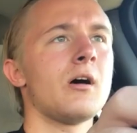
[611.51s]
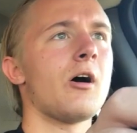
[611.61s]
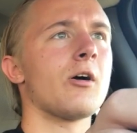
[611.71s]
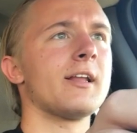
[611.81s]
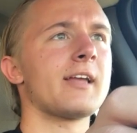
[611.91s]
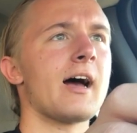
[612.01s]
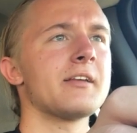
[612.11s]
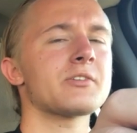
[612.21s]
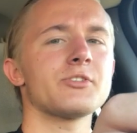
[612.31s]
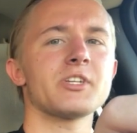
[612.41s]
Alrighty
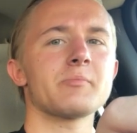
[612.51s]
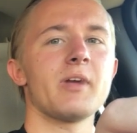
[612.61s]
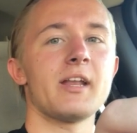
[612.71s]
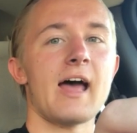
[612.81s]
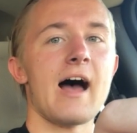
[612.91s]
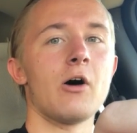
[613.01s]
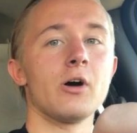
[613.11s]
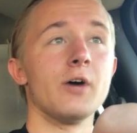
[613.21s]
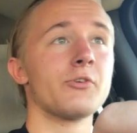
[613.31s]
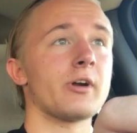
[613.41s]
guys, so I just made it
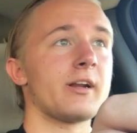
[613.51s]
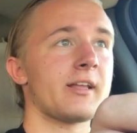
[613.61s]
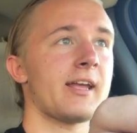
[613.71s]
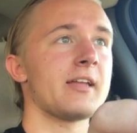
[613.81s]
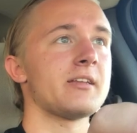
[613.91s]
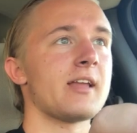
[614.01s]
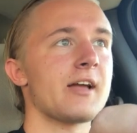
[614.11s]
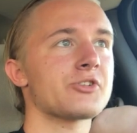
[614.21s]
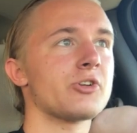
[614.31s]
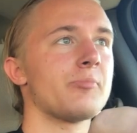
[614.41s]
out of Grand Canyon
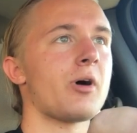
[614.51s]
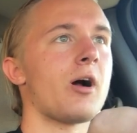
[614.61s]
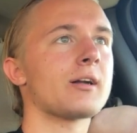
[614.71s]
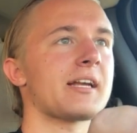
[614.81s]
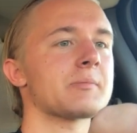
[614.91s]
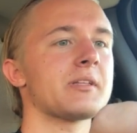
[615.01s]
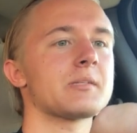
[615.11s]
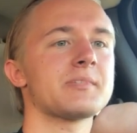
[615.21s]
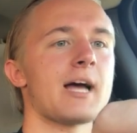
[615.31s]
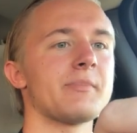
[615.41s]
National Park. I spent
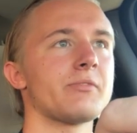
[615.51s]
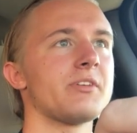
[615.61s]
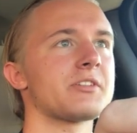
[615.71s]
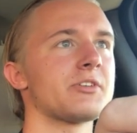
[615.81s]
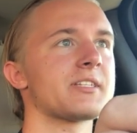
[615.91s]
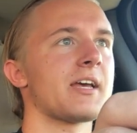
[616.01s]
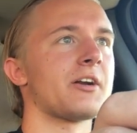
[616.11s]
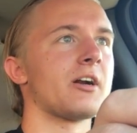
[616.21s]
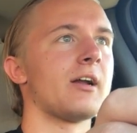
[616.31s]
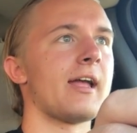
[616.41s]
some time at the visitor
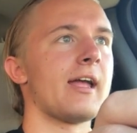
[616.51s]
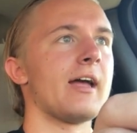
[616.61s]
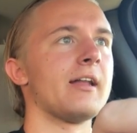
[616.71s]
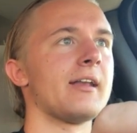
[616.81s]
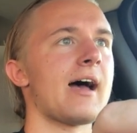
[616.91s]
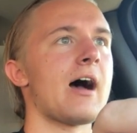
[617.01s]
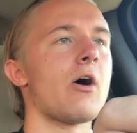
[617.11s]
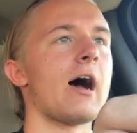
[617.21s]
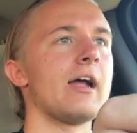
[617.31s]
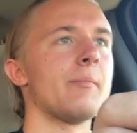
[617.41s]
center and now
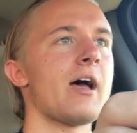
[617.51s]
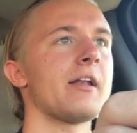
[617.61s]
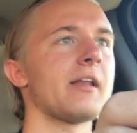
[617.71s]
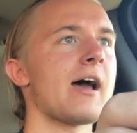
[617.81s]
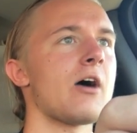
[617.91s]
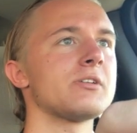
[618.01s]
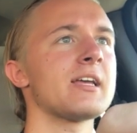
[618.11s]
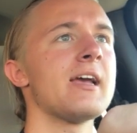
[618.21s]
I am headed out.